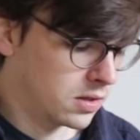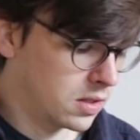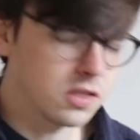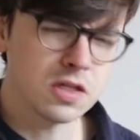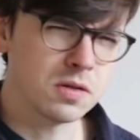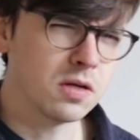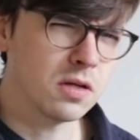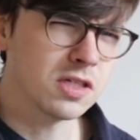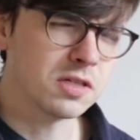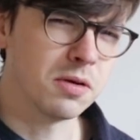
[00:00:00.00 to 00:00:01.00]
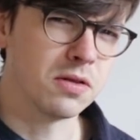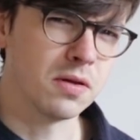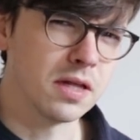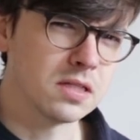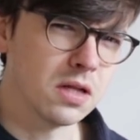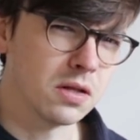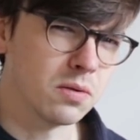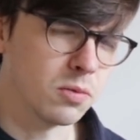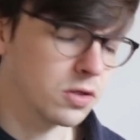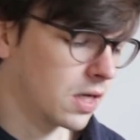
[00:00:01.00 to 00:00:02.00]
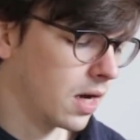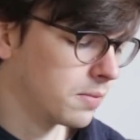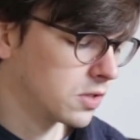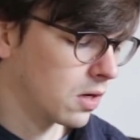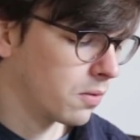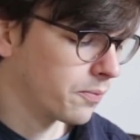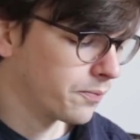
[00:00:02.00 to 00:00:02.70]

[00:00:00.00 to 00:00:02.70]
So let's just play through that slowly one more time. So.